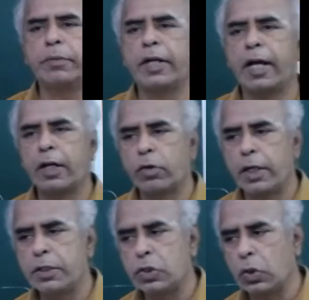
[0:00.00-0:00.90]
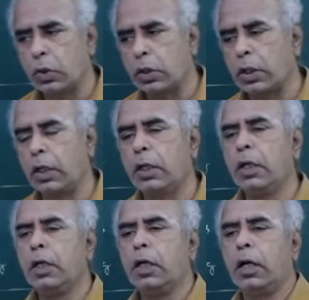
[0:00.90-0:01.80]
anodized or
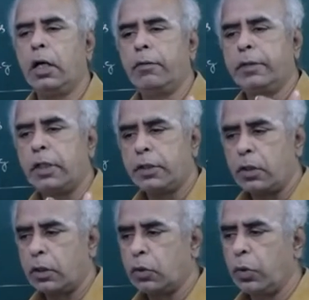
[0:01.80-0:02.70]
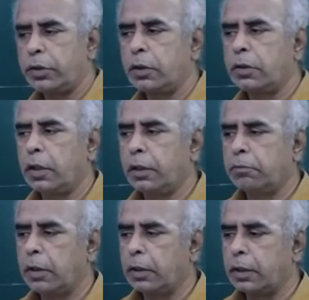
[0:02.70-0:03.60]
whether you are going
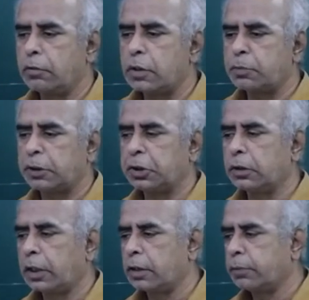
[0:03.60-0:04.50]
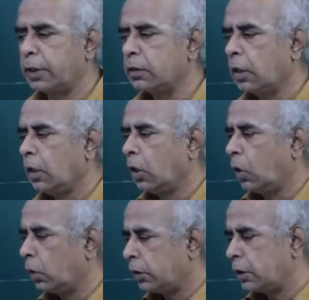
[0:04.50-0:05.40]
to give a special treatment,
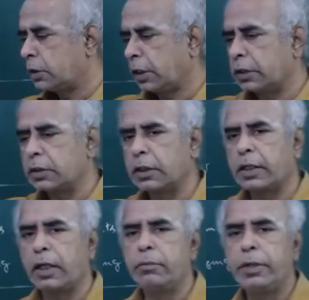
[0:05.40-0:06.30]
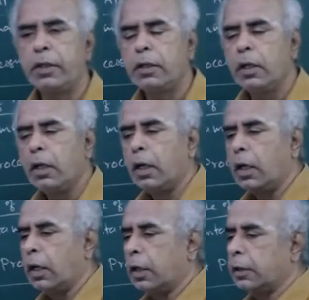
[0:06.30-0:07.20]
all these things can be
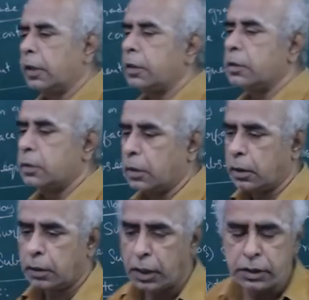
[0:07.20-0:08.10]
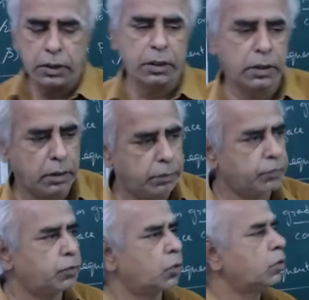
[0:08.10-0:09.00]
considered
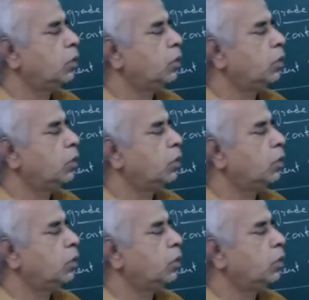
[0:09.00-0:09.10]
before